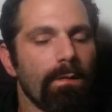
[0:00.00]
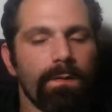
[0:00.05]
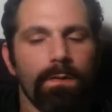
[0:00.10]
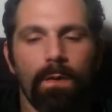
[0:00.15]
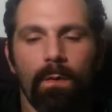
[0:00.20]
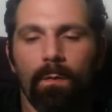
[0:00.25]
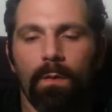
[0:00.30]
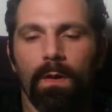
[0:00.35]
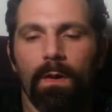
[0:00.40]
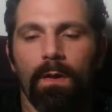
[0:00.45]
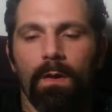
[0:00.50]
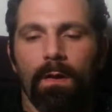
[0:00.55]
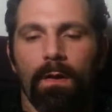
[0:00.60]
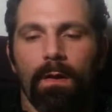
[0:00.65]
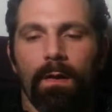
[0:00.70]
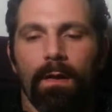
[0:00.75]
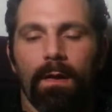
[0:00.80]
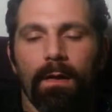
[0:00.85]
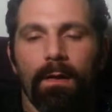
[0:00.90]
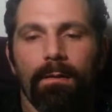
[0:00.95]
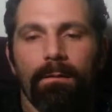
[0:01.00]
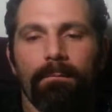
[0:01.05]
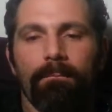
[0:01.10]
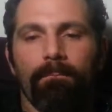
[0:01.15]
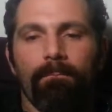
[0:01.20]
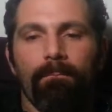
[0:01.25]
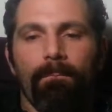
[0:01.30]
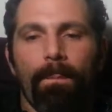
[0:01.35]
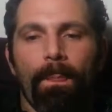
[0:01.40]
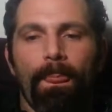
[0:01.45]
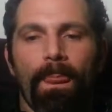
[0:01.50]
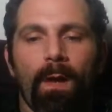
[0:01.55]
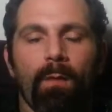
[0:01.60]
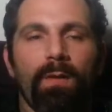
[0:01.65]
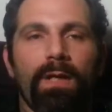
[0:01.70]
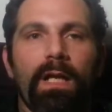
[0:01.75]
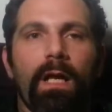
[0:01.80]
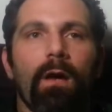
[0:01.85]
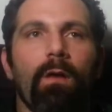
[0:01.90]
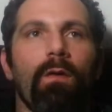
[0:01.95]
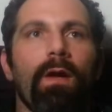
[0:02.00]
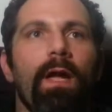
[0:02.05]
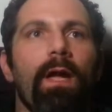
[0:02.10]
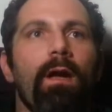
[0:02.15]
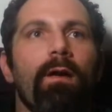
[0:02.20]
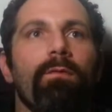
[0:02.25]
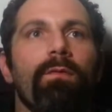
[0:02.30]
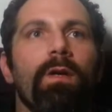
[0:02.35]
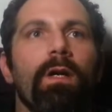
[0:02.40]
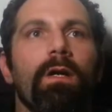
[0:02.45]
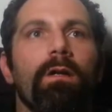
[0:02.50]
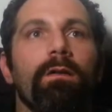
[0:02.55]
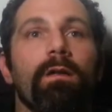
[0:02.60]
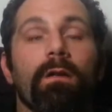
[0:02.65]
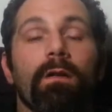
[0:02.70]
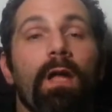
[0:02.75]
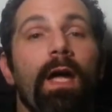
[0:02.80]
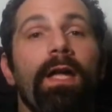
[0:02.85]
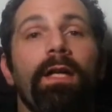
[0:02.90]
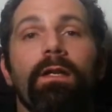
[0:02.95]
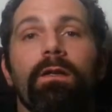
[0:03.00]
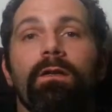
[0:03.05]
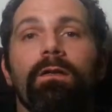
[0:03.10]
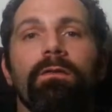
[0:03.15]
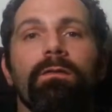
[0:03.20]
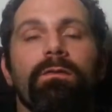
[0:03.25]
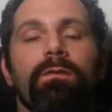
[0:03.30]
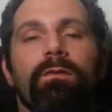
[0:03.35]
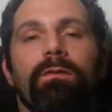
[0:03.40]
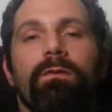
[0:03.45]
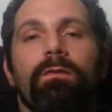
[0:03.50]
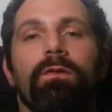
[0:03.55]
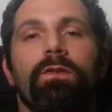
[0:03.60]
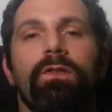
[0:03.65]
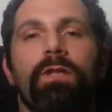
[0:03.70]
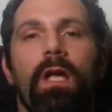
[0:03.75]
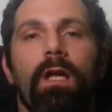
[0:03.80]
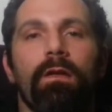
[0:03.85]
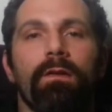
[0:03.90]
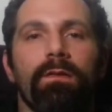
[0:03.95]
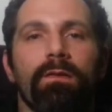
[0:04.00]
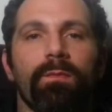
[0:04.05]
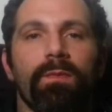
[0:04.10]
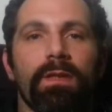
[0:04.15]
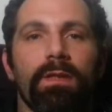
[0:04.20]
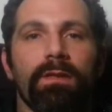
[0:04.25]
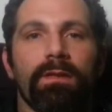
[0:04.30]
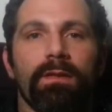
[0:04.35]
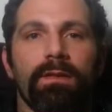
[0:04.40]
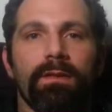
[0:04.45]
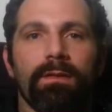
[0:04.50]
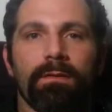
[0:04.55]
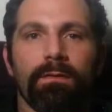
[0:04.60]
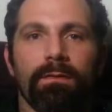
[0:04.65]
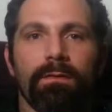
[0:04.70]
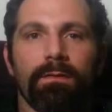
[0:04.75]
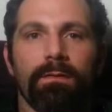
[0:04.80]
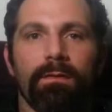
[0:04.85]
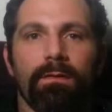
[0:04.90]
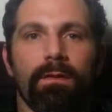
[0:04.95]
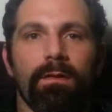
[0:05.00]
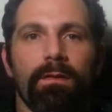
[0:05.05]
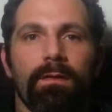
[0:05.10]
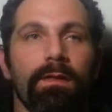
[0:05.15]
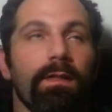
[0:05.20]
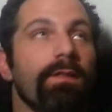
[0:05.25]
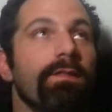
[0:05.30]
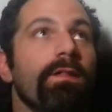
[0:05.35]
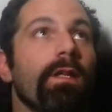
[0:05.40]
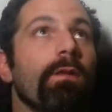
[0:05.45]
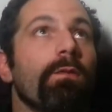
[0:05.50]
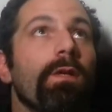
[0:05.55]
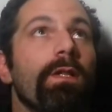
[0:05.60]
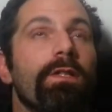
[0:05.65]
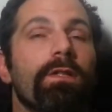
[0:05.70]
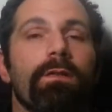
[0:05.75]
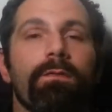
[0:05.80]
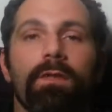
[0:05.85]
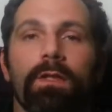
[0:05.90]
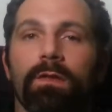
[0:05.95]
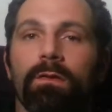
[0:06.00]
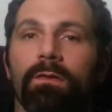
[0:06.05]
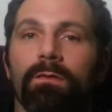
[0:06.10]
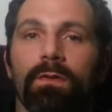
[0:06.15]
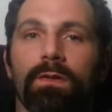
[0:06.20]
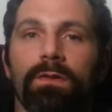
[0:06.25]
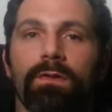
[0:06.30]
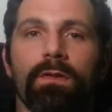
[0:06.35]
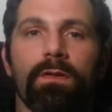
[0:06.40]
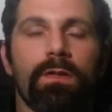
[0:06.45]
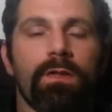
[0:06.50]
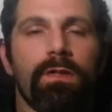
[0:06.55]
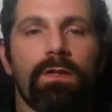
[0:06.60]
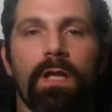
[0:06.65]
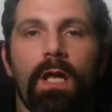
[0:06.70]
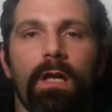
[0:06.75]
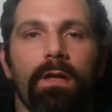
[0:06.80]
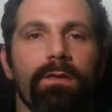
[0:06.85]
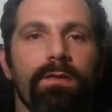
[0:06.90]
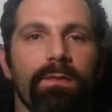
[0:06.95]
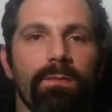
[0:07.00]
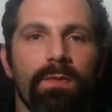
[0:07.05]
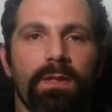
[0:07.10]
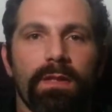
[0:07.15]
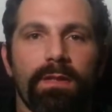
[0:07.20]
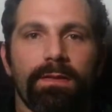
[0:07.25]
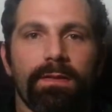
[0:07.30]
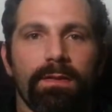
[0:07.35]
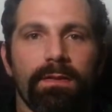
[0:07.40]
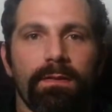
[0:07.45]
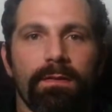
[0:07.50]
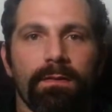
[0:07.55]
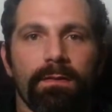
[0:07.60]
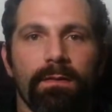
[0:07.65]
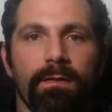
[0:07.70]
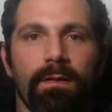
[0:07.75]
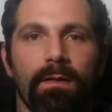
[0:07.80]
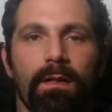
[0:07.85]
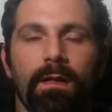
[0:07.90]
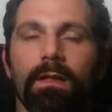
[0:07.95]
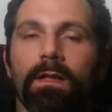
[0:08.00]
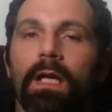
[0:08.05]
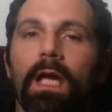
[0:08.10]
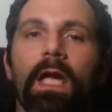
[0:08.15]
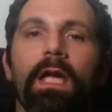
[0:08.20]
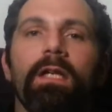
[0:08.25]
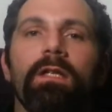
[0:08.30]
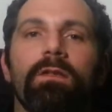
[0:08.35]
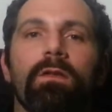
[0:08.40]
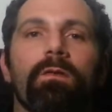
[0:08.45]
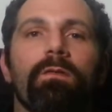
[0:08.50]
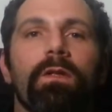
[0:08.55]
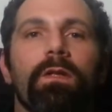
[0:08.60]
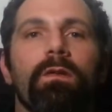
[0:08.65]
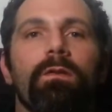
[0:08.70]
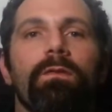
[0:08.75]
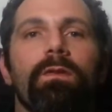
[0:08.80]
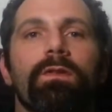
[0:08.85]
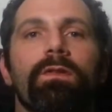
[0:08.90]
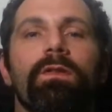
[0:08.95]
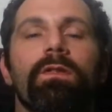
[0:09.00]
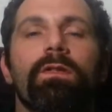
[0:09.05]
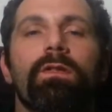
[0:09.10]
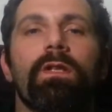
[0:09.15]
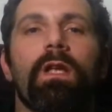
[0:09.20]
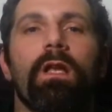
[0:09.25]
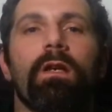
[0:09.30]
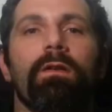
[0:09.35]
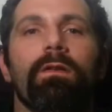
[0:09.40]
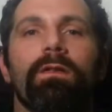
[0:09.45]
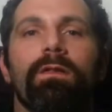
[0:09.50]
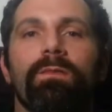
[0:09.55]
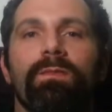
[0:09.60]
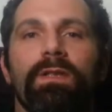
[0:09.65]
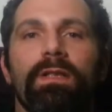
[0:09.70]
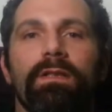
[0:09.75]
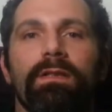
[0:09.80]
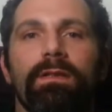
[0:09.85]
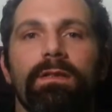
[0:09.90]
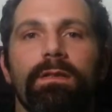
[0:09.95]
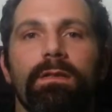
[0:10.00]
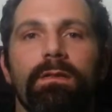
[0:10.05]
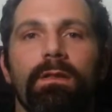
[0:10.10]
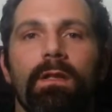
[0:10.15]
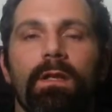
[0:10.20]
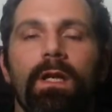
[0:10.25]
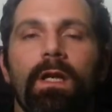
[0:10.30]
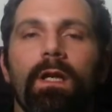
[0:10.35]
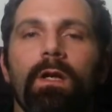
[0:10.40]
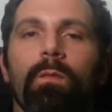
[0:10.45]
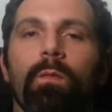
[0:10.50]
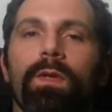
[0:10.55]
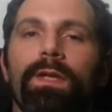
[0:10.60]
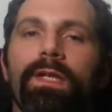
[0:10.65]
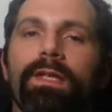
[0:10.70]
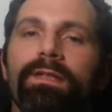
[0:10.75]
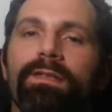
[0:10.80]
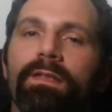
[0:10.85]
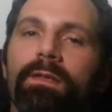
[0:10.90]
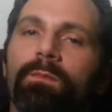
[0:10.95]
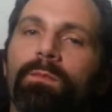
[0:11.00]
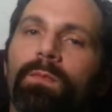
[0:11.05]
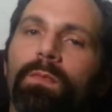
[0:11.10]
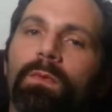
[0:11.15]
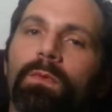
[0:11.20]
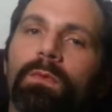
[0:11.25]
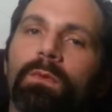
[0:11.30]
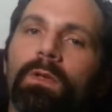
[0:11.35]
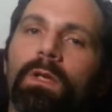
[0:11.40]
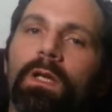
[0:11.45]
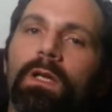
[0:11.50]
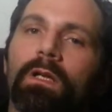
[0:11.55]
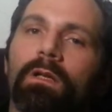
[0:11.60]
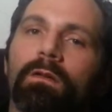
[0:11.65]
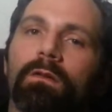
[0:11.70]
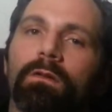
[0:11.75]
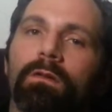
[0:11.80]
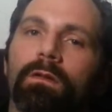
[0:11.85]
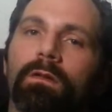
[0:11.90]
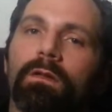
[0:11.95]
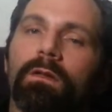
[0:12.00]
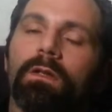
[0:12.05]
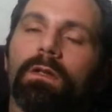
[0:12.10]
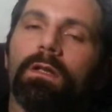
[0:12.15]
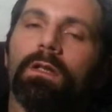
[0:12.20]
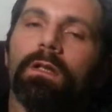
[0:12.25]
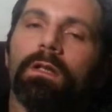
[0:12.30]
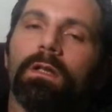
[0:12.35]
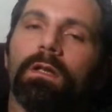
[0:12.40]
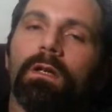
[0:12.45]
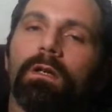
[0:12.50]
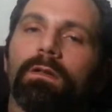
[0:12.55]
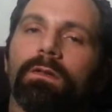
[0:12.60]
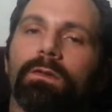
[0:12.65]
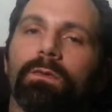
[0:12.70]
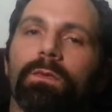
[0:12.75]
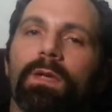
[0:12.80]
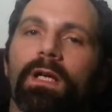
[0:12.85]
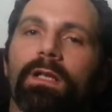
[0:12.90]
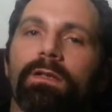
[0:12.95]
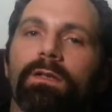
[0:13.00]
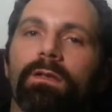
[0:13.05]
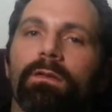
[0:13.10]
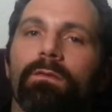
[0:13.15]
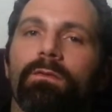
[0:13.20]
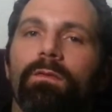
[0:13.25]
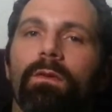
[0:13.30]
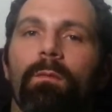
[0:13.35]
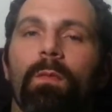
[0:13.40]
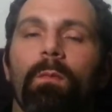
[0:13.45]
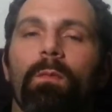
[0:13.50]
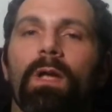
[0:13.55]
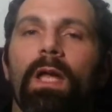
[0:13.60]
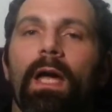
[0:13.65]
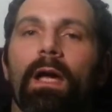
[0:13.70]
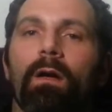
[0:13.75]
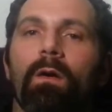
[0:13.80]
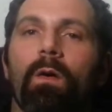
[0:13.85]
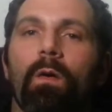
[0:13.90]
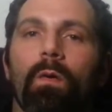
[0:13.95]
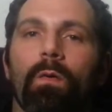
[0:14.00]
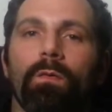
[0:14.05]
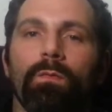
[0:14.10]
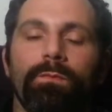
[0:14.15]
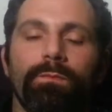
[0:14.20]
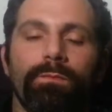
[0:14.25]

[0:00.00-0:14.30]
So we now have the light year shattered to pieces, the acceleration of the universe shattered to pieces, and the age of the universe shattered to pieces, with a simple look in the other direction from a black hole.